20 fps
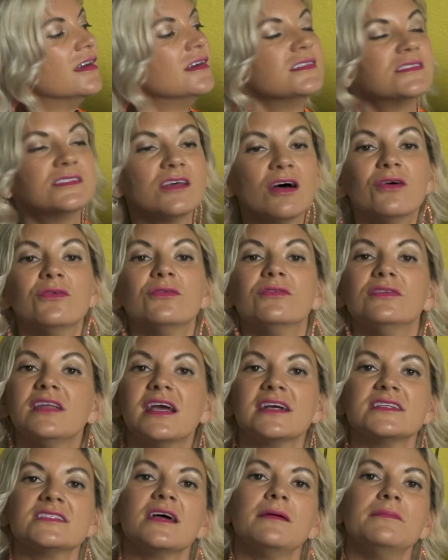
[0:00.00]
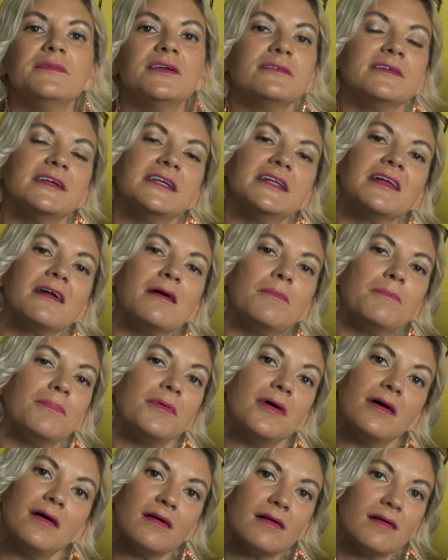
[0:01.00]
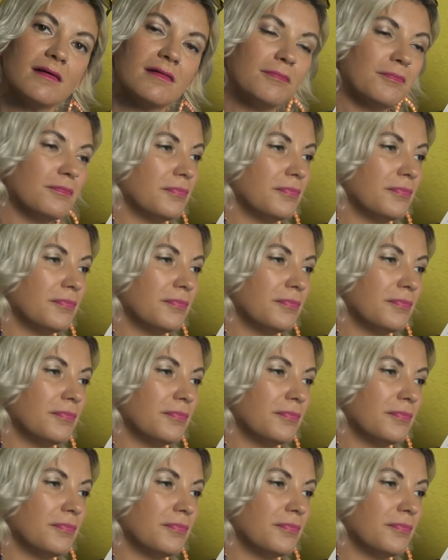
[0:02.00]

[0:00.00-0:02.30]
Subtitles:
So next time you're reading a book